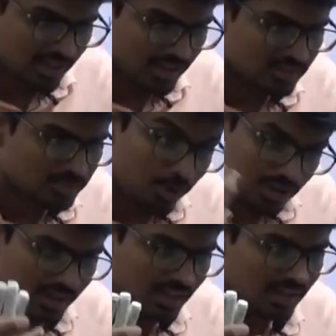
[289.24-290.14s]
is more
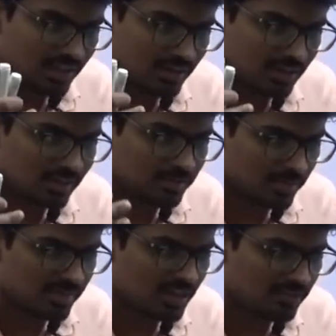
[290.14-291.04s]
like the
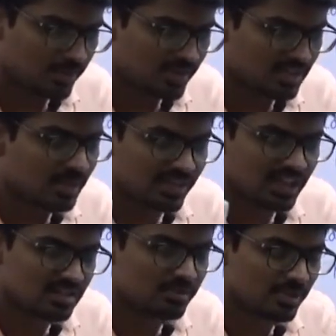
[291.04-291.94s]
permanent deformation,
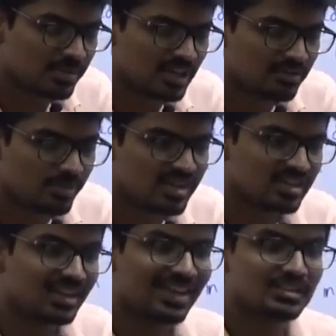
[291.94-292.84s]
application of permanent
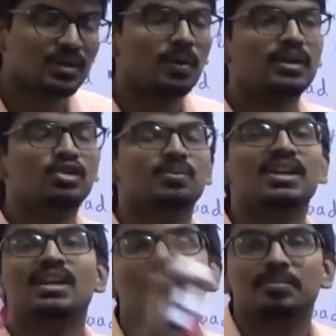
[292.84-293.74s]
deformation is going to
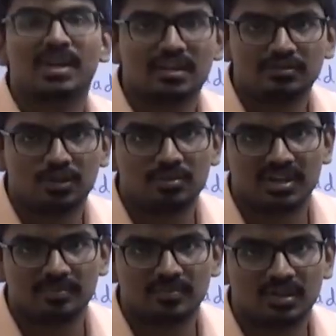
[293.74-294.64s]
be in metal
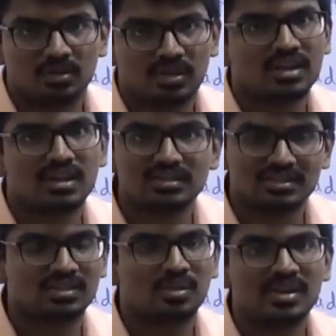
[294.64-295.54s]
forming. Okay, in
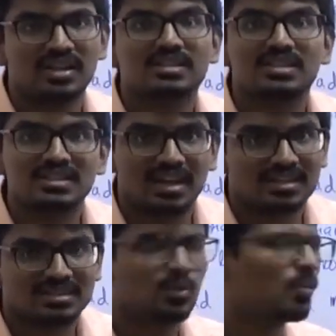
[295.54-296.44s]
strength of materials it is
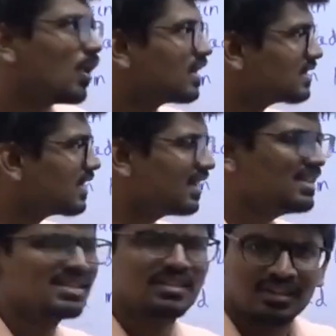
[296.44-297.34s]
elastic. What is the
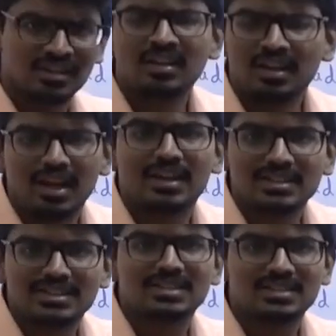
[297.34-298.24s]
reason? I
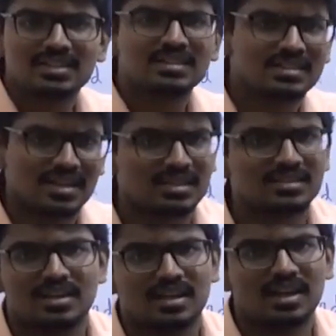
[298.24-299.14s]
discussed in stress
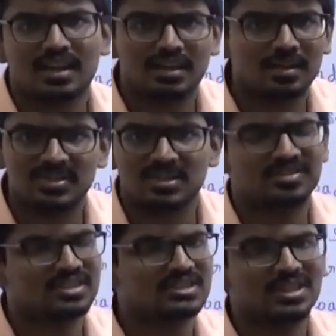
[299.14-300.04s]
strain diagram in the
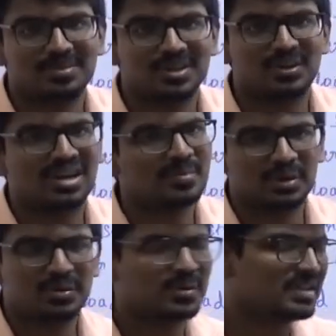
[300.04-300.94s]
first chapter. Okay, I'm
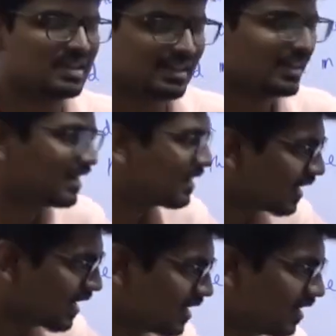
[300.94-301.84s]
not going to recollect it
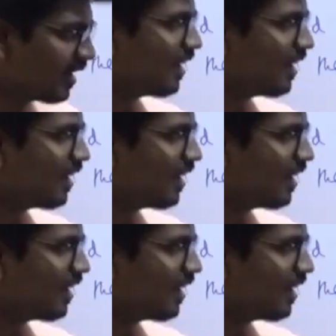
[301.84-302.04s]
again.